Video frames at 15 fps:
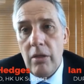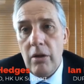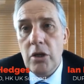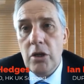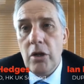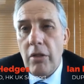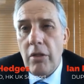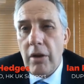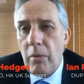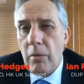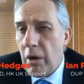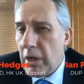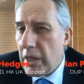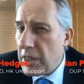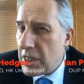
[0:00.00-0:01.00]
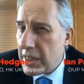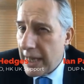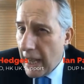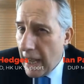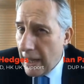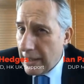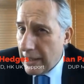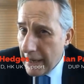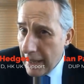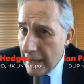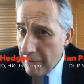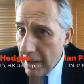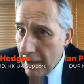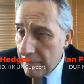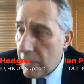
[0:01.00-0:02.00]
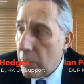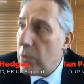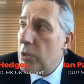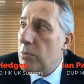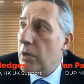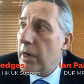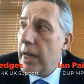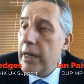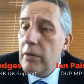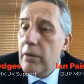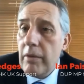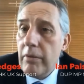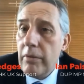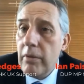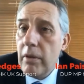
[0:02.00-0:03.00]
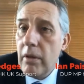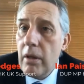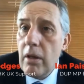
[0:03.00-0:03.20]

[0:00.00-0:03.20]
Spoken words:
There's another one in Scandinavia which we're linked with,